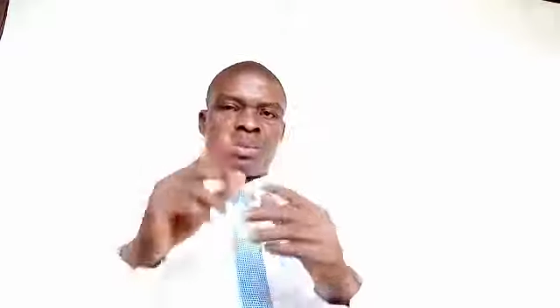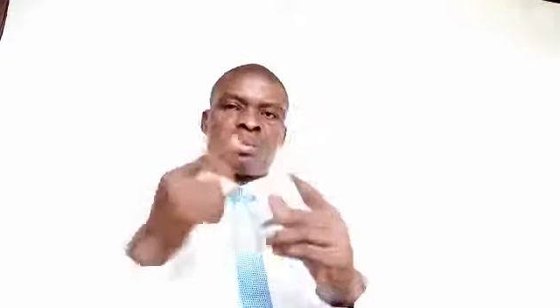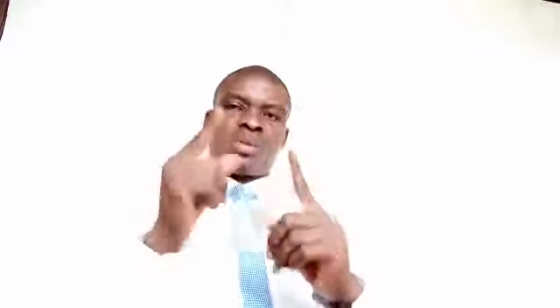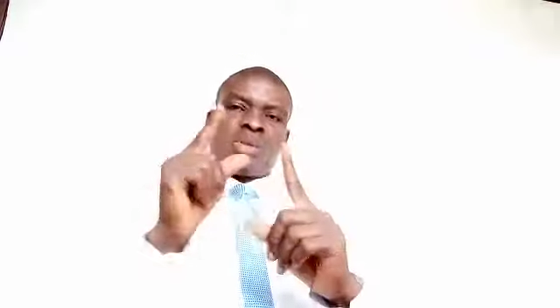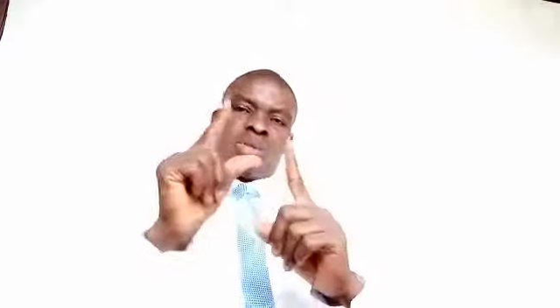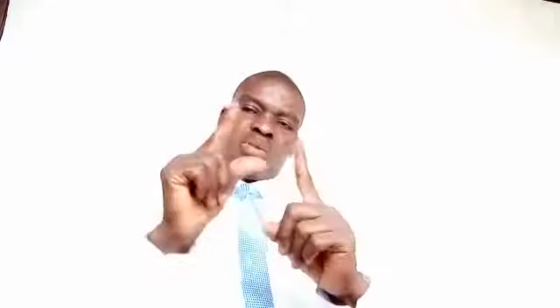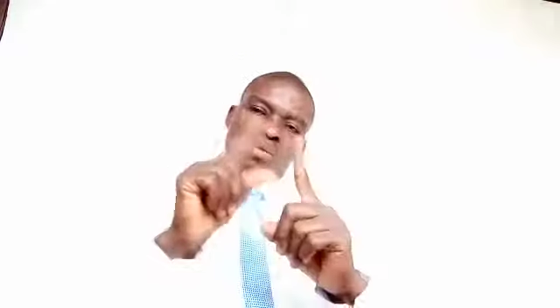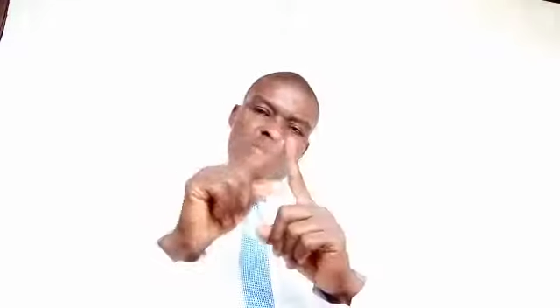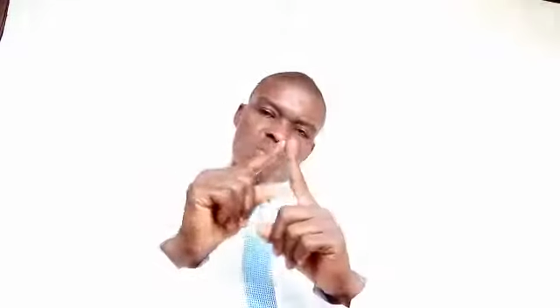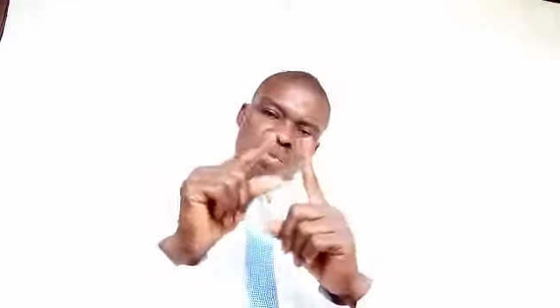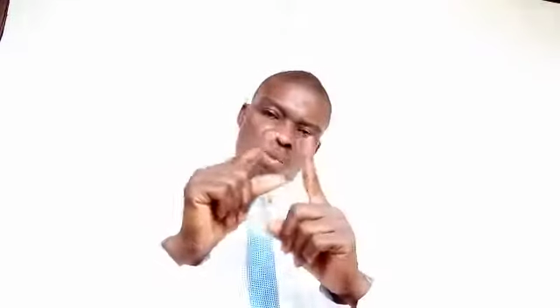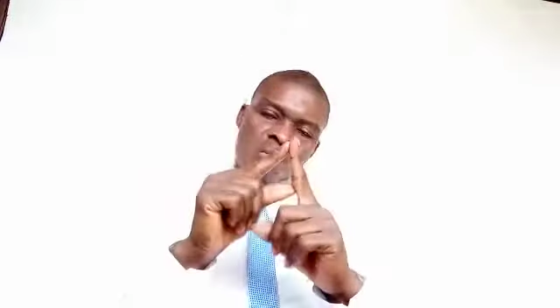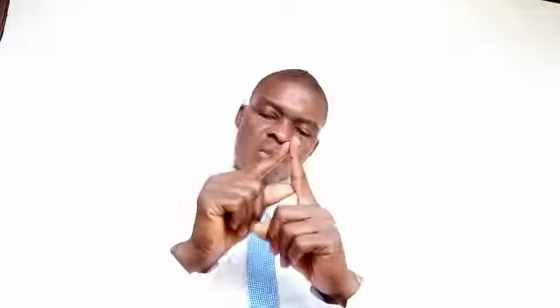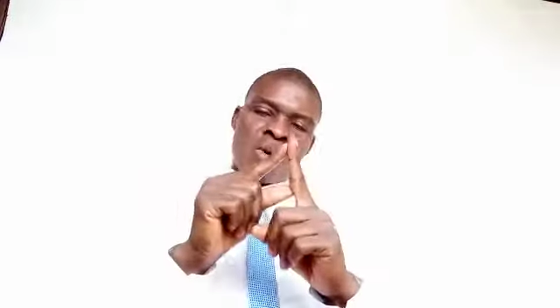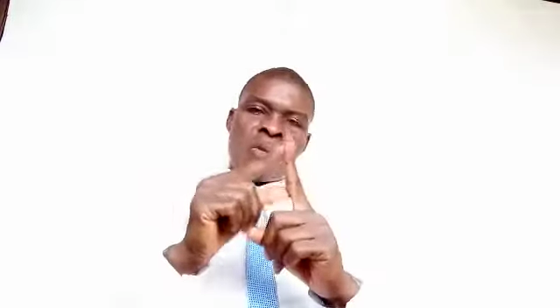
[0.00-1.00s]
which
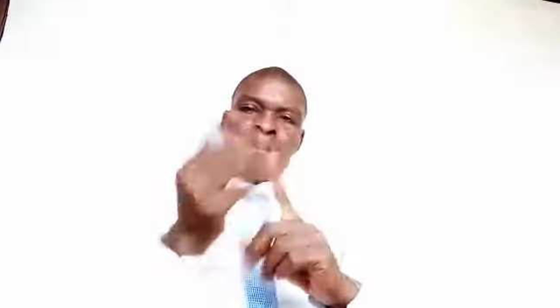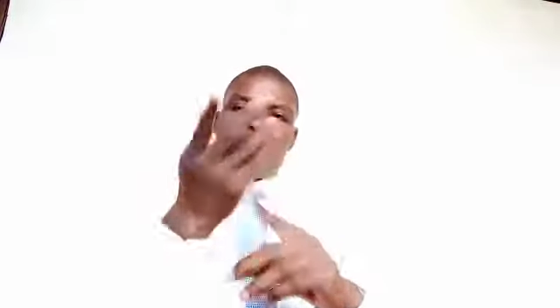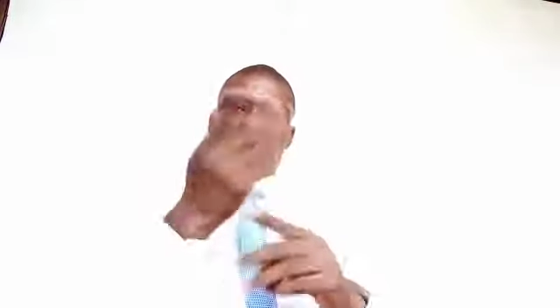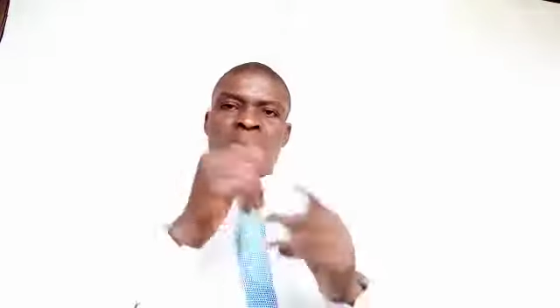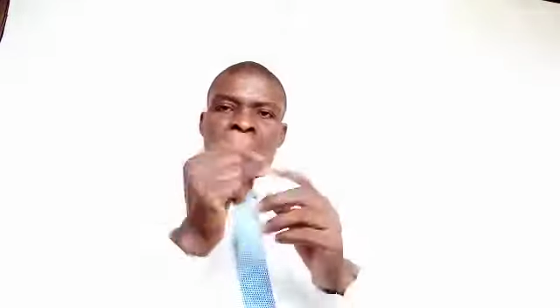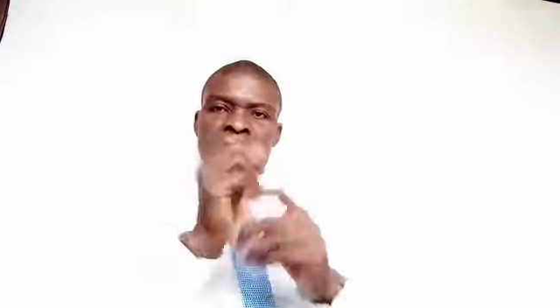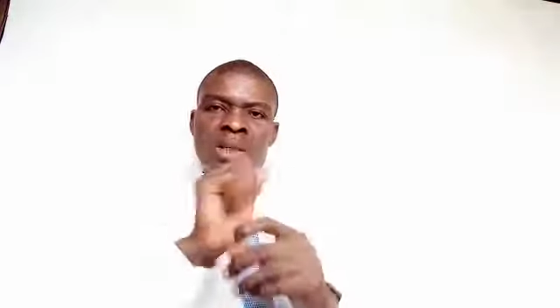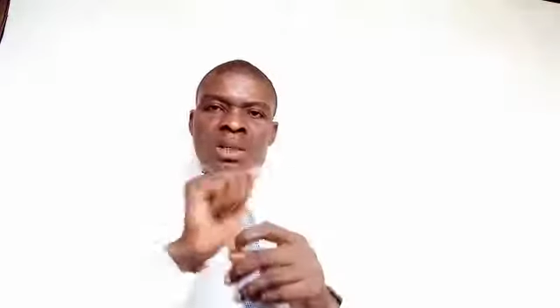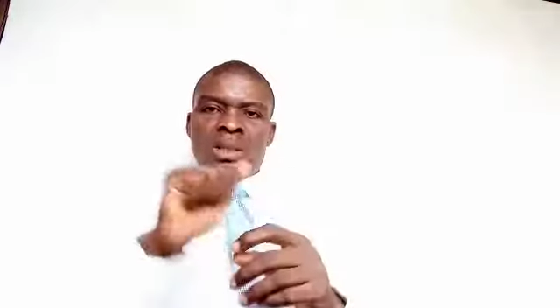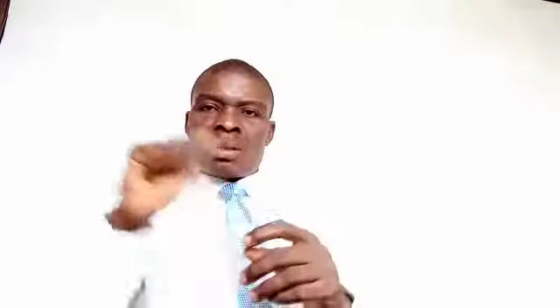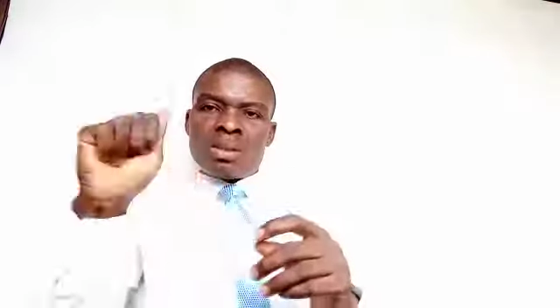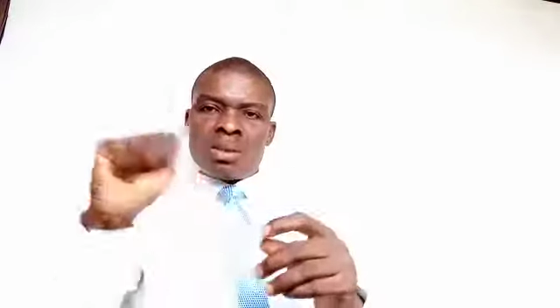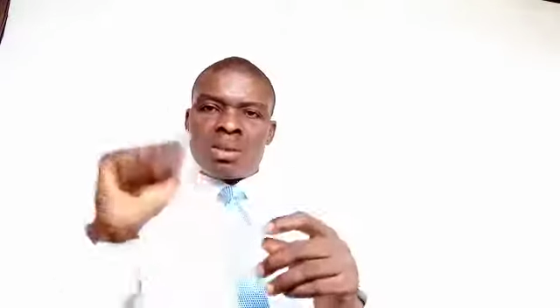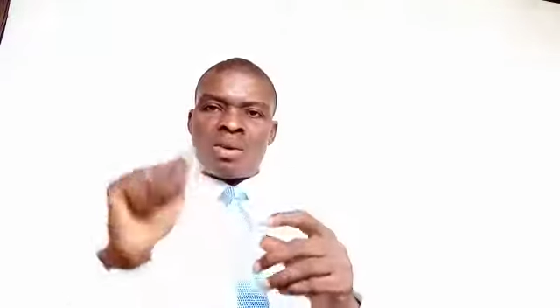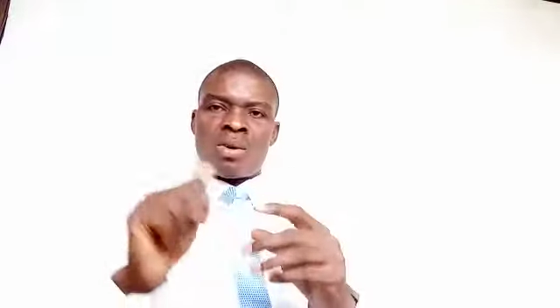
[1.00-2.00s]
expresses an action
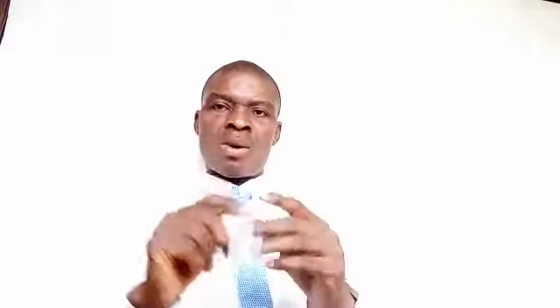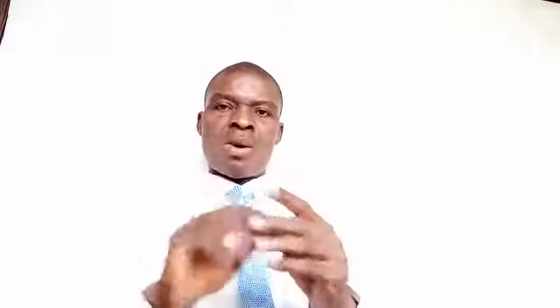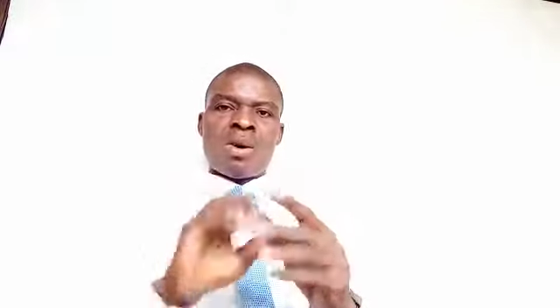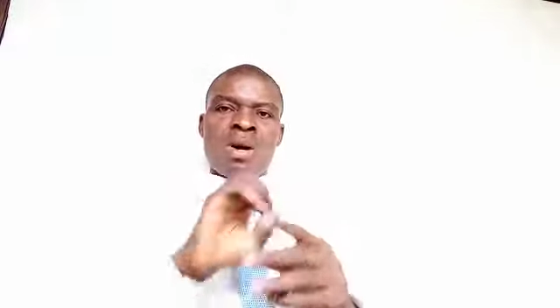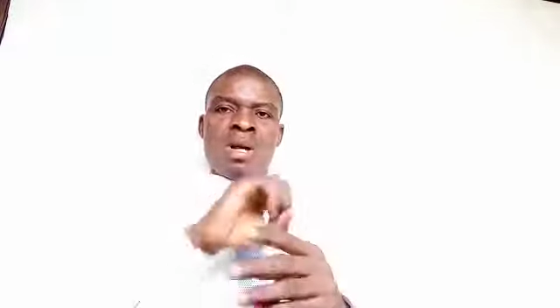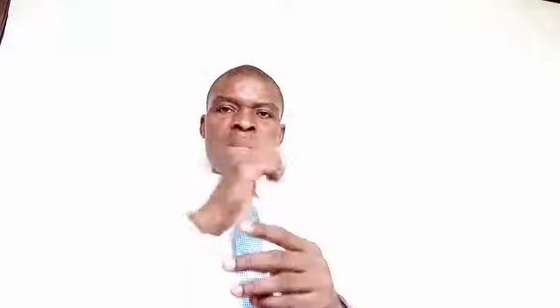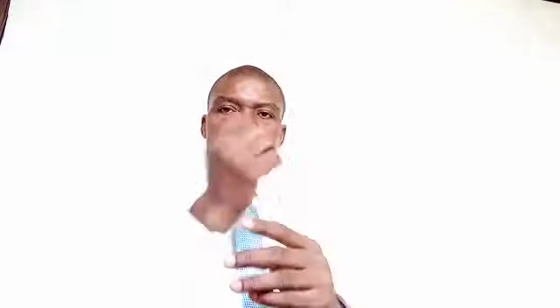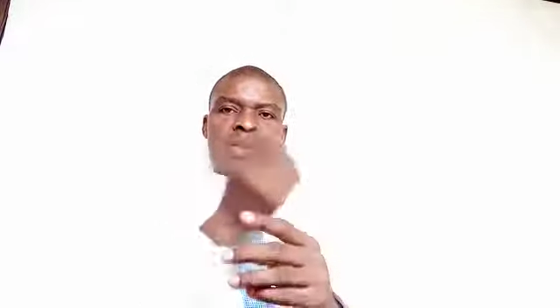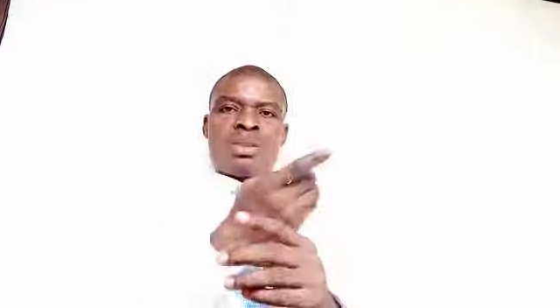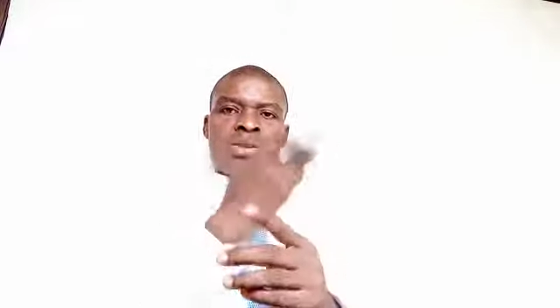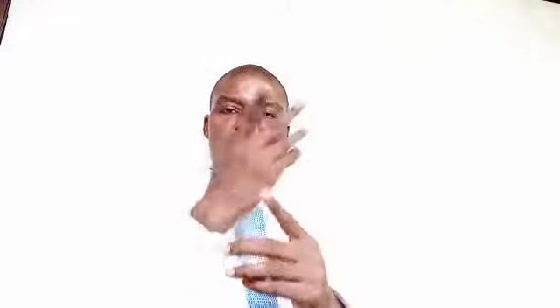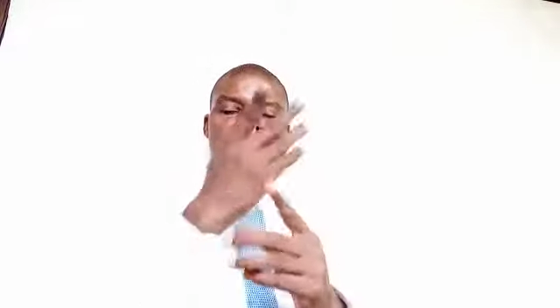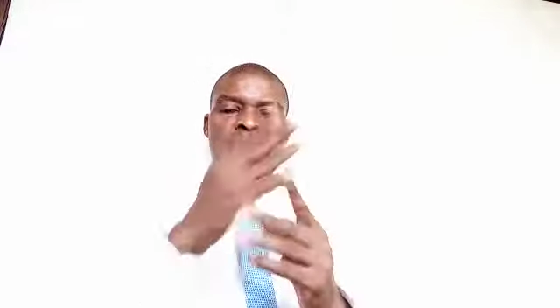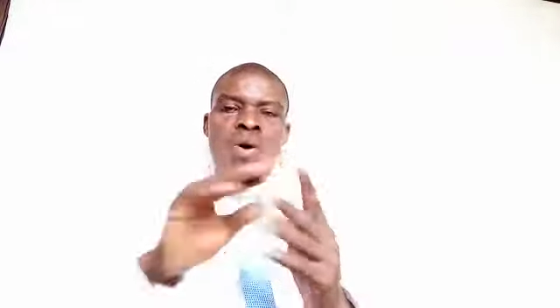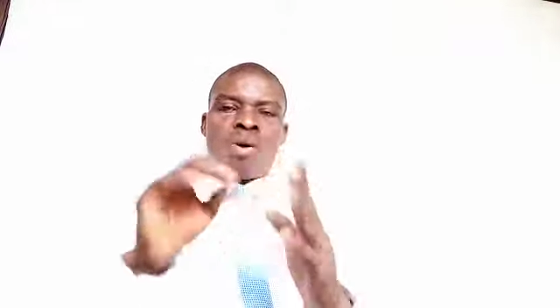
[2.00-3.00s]
or a state of
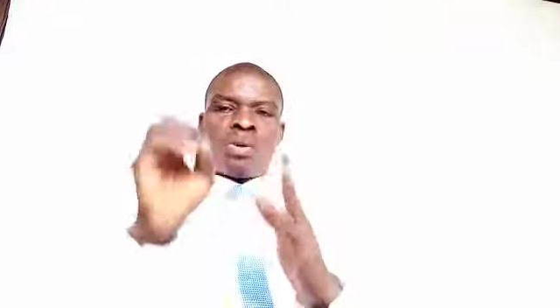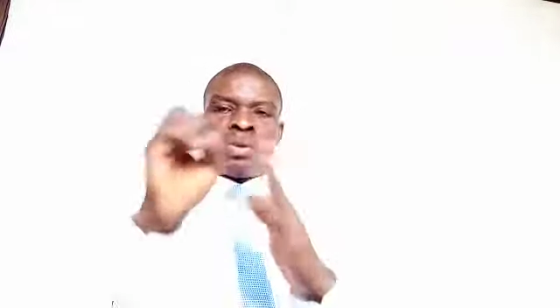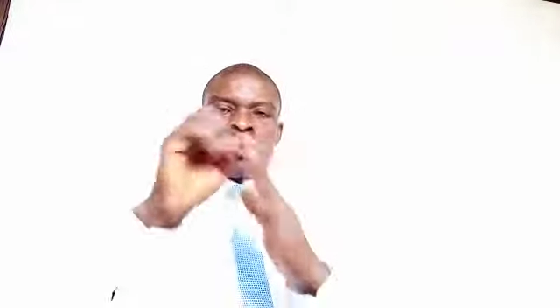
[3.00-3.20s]
being.